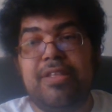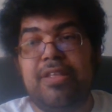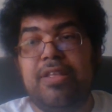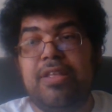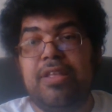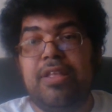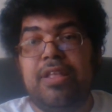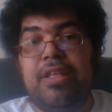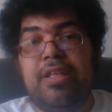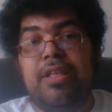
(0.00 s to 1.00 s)

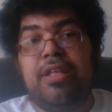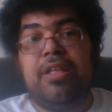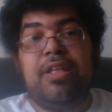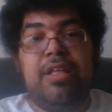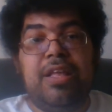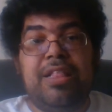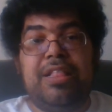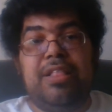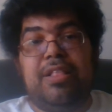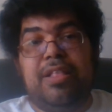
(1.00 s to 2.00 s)
[no speech]